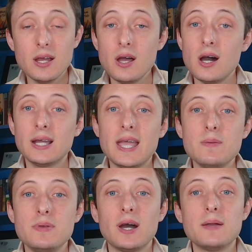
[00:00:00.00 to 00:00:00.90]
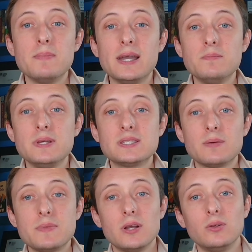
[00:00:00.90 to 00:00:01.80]
a KPI might be
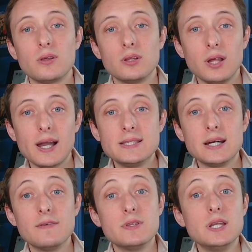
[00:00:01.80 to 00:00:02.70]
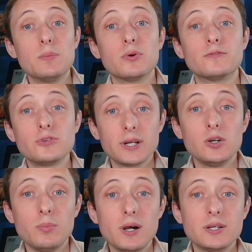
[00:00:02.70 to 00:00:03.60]
something along the lines of the number of critical
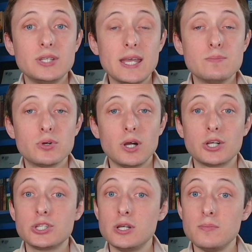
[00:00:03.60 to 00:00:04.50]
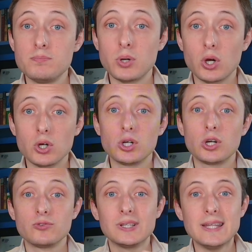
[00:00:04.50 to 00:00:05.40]
bugs in production per
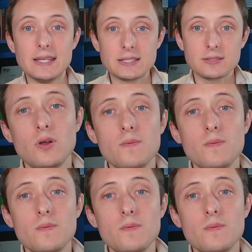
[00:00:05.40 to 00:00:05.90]
release.